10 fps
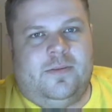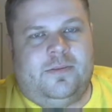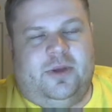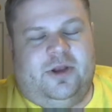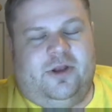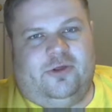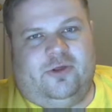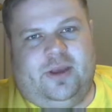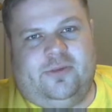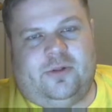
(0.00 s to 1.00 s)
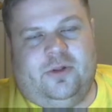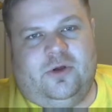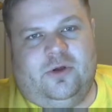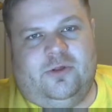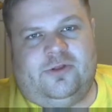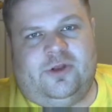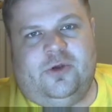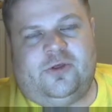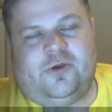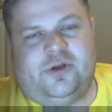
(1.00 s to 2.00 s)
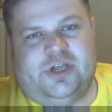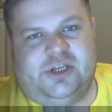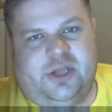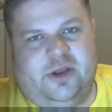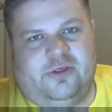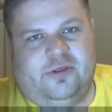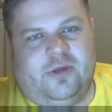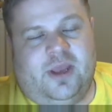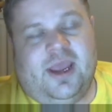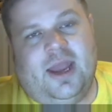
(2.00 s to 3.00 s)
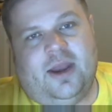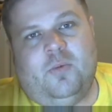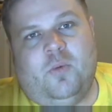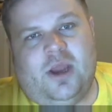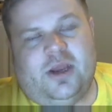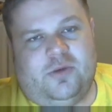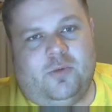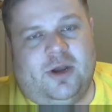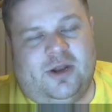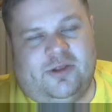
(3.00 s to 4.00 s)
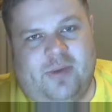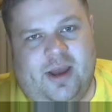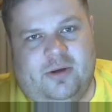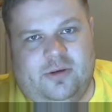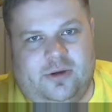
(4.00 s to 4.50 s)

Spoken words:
But it also gives clues to search engines, again, on what it's about.